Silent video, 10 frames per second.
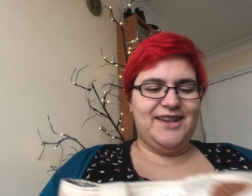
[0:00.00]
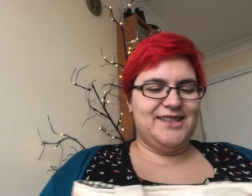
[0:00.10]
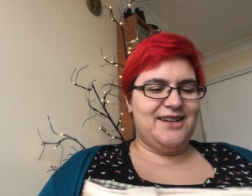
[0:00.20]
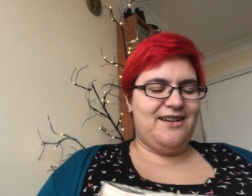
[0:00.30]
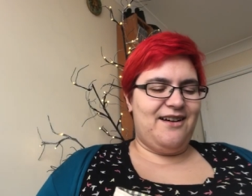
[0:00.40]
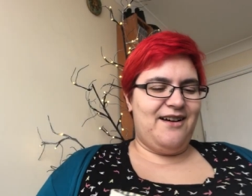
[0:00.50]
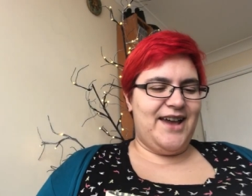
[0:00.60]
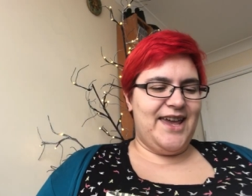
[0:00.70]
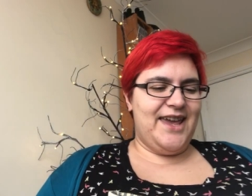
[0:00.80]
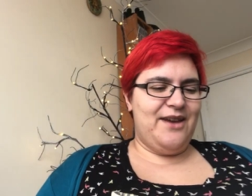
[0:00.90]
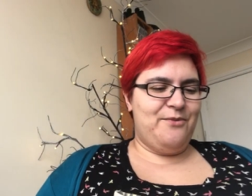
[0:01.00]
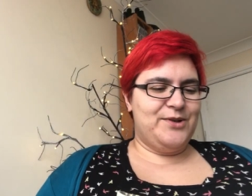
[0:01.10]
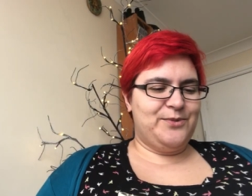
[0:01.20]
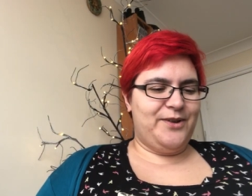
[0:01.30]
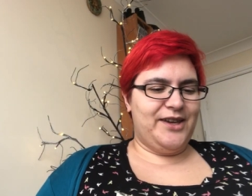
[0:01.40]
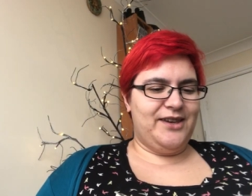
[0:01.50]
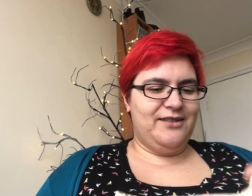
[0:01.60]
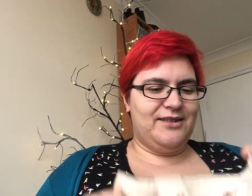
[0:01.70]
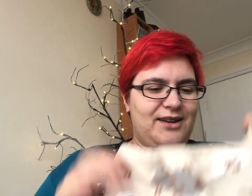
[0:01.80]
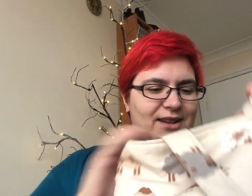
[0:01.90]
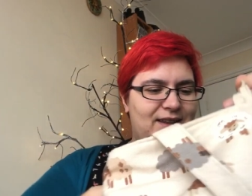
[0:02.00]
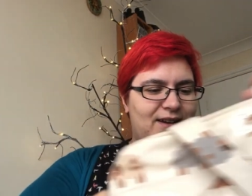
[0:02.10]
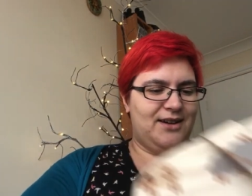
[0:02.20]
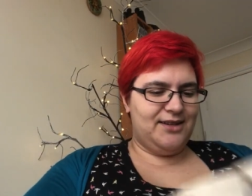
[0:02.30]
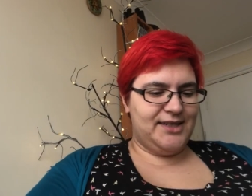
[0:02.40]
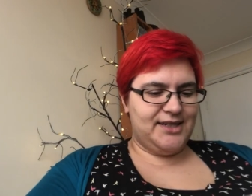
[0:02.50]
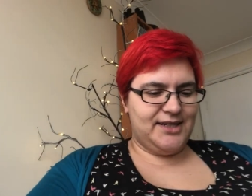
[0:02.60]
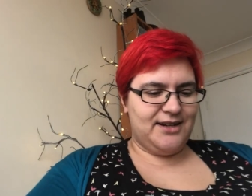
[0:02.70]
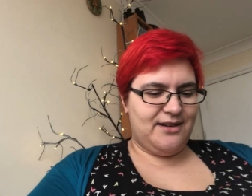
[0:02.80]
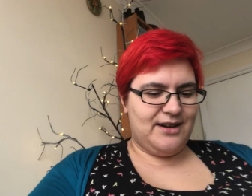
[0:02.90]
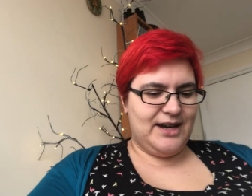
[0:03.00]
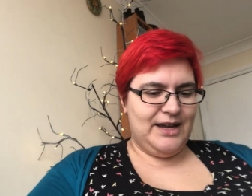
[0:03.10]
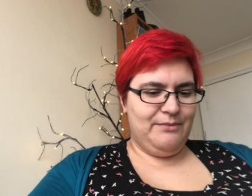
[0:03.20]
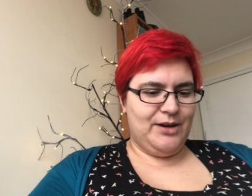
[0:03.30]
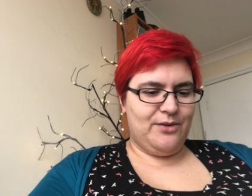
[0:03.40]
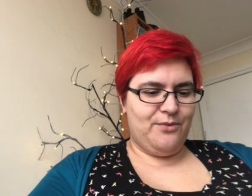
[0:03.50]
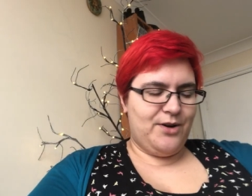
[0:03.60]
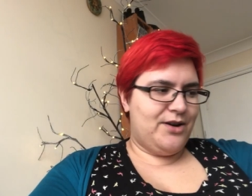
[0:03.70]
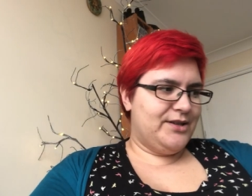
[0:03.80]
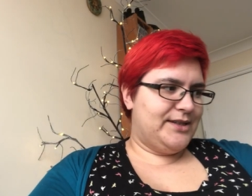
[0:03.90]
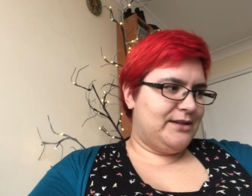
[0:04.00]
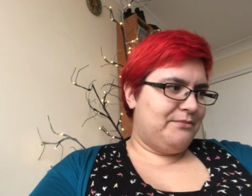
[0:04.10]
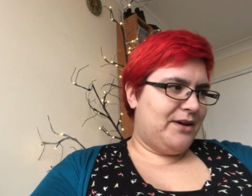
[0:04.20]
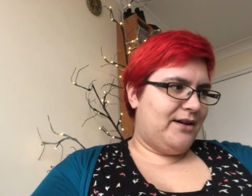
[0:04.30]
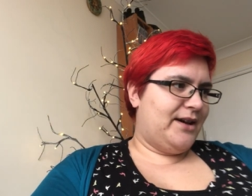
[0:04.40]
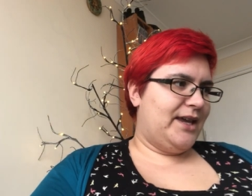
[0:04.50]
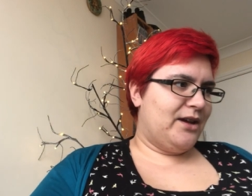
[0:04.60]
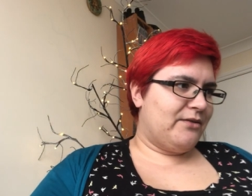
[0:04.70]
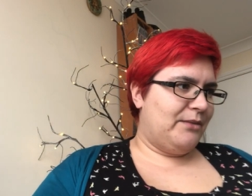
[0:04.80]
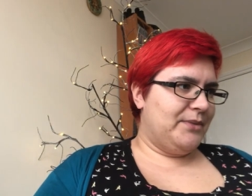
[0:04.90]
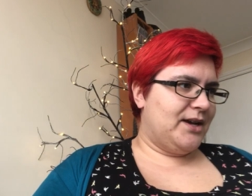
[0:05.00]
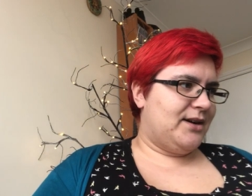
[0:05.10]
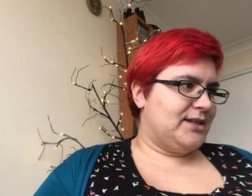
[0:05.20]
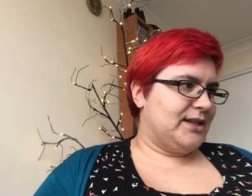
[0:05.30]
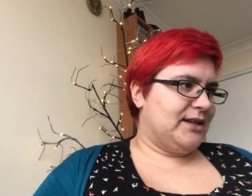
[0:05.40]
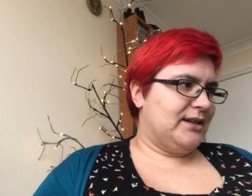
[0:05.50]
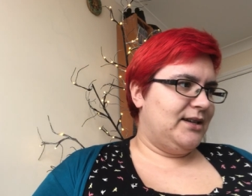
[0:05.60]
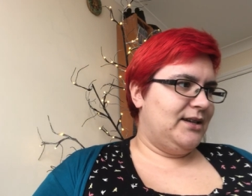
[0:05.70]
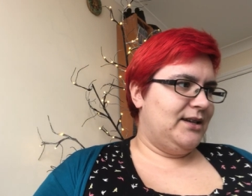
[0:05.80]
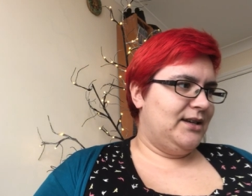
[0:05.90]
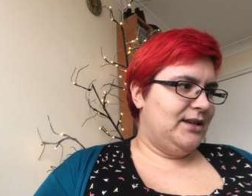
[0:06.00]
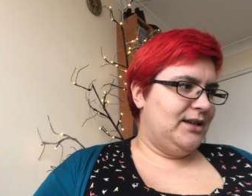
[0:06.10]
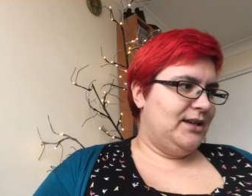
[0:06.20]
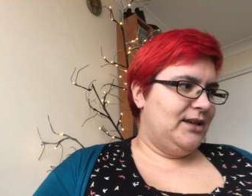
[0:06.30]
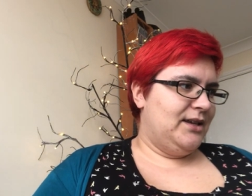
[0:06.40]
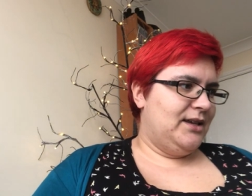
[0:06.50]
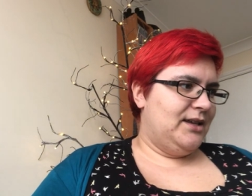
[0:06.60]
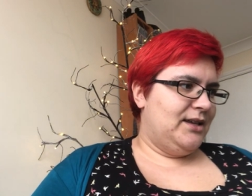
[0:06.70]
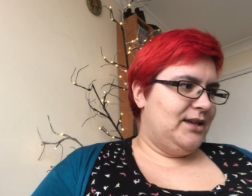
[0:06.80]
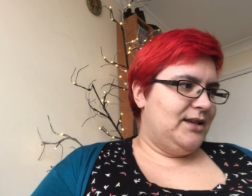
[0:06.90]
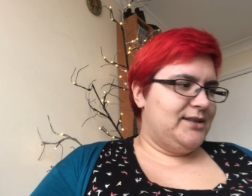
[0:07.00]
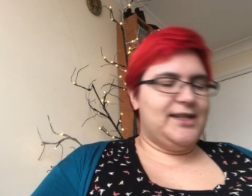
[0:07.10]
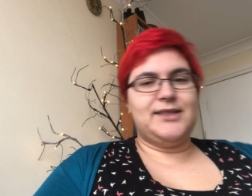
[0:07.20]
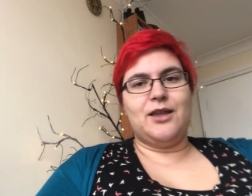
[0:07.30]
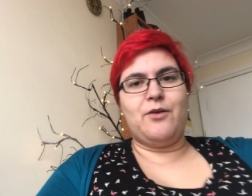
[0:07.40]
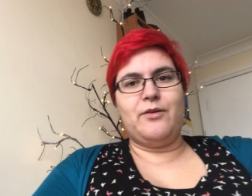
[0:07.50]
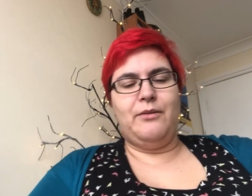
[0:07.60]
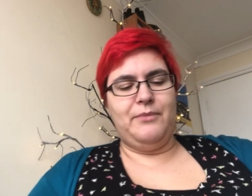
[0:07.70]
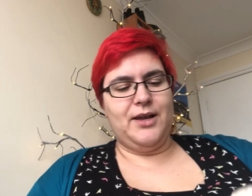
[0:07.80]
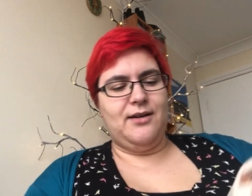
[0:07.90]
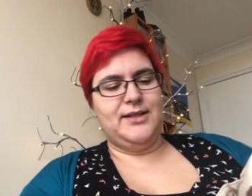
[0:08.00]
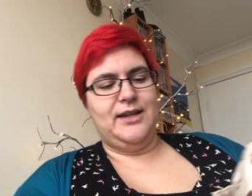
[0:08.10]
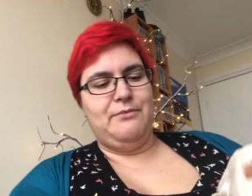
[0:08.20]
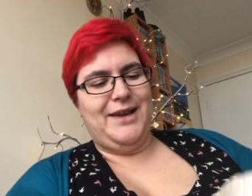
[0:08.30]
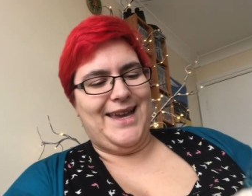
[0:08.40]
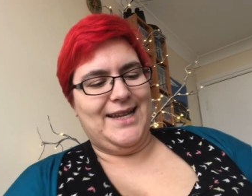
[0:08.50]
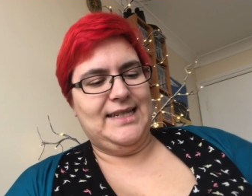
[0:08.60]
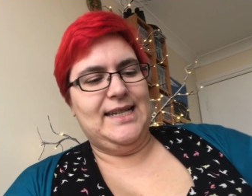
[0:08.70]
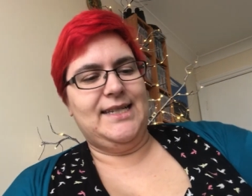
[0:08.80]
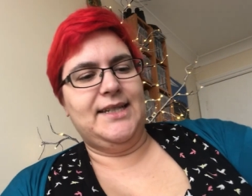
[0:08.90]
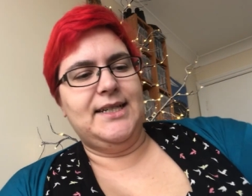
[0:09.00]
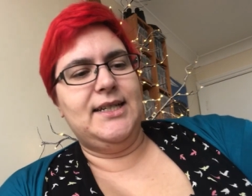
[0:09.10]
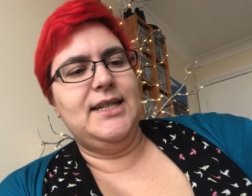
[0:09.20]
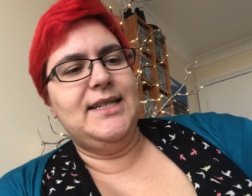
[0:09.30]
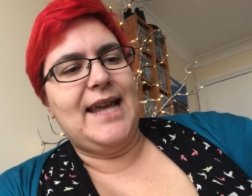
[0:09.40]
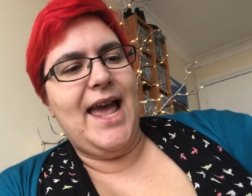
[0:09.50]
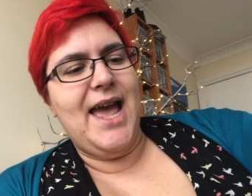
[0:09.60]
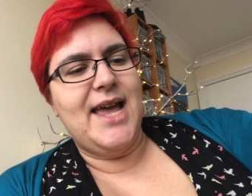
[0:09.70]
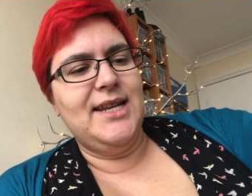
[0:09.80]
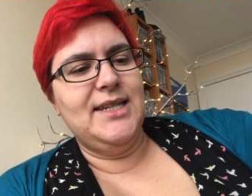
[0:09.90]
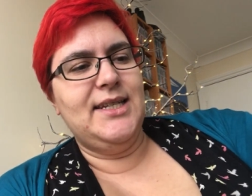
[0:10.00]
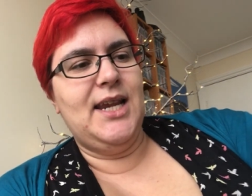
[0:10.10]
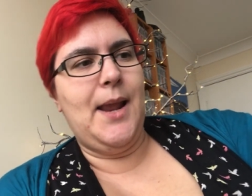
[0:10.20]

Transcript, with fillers: that I was working on last time was my crumb cardigan. So that's the crumb cardigan by Andi Satturlund and